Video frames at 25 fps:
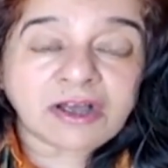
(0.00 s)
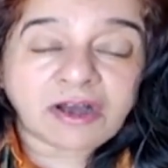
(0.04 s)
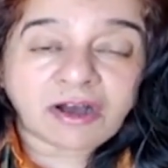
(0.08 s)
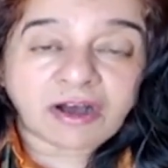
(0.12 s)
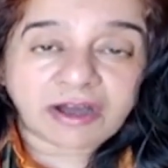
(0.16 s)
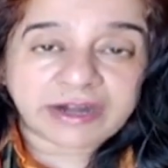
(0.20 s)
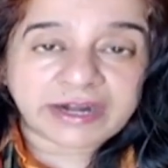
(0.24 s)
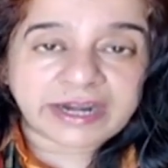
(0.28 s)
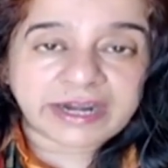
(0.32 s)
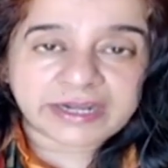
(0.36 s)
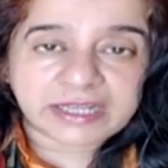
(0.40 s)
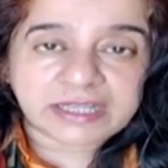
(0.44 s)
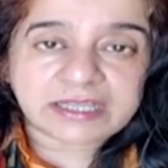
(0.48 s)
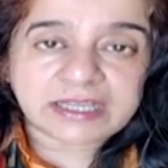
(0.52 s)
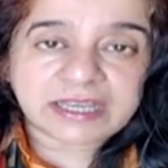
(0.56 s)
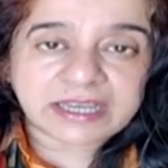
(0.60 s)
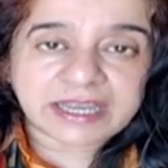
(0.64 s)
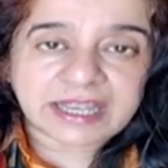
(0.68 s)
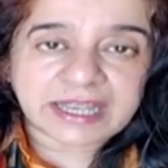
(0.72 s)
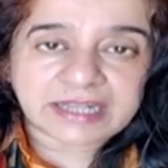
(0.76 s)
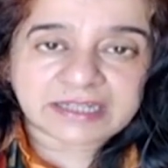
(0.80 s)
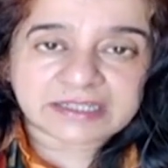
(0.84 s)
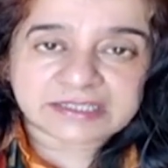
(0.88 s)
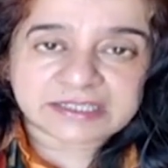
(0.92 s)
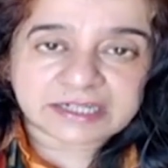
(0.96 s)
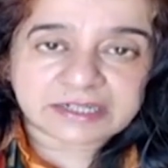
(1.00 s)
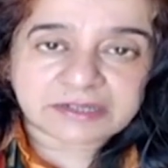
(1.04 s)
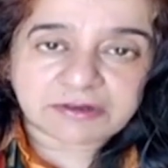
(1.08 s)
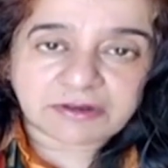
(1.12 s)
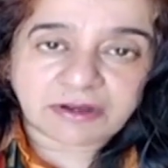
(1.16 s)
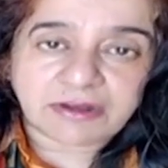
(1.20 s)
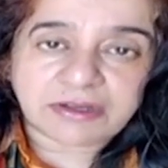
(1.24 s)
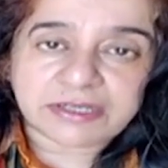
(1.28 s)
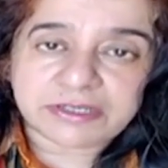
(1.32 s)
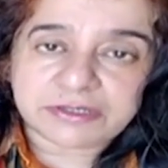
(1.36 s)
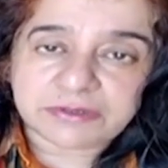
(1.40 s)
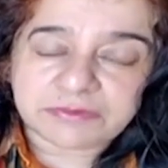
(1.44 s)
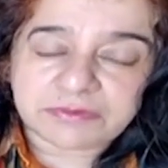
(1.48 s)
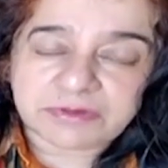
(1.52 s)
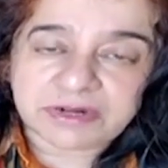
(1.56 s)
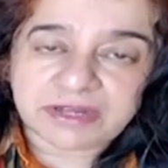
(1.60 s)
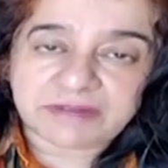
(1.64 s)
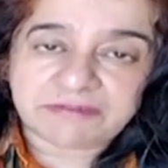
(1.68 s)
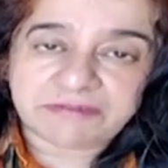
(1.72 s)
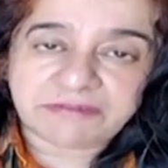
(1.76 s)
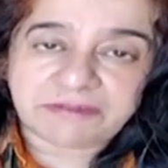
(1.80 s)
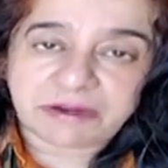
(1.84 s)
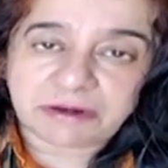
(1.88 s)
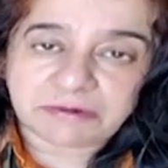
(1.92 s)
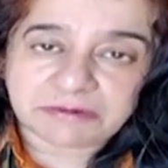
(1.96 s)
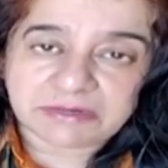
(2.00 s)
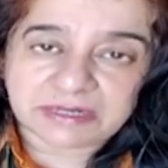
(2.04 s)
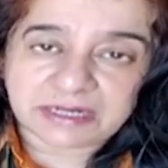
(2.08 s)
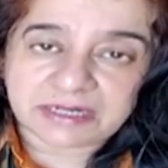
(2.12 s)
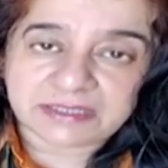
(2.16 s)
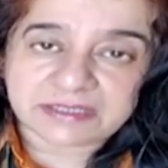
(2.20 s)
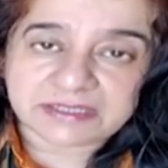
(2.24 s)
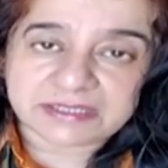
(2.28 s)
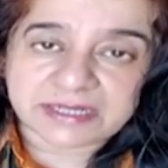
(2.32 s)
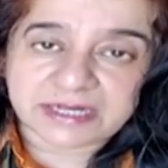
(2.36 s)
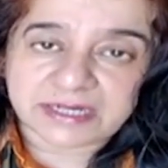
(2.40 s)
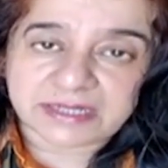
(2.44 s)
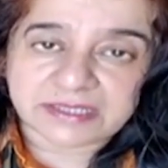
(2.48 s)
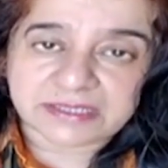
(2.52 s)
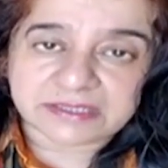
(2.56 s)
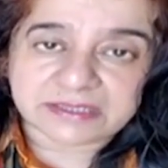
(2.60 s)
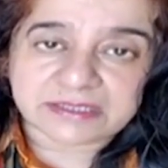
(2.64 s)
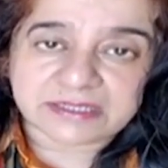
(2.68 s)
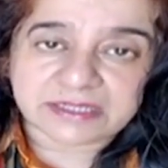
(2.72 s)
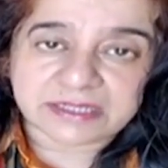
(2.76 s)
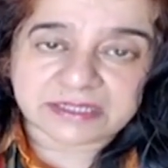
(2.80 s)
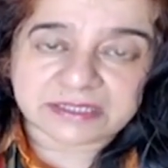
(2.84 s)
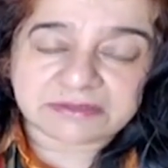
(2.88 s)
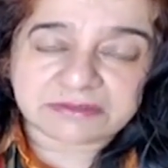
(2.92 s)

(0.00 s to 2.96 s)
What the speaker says: or anything else at all, you would have found that statistic.